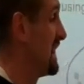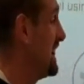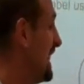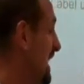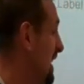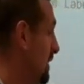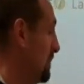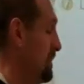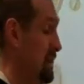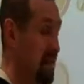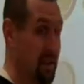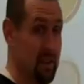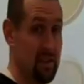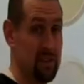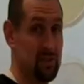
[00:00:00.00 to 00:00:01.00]
a little bit
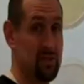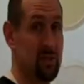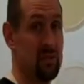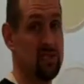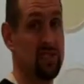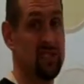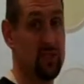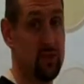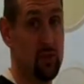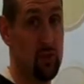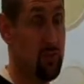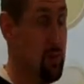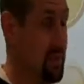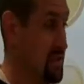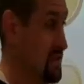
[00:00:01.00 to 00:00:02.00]
of cholesterol, just
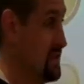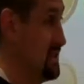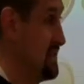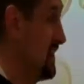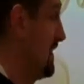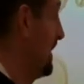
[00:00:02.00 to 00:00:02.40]
too much is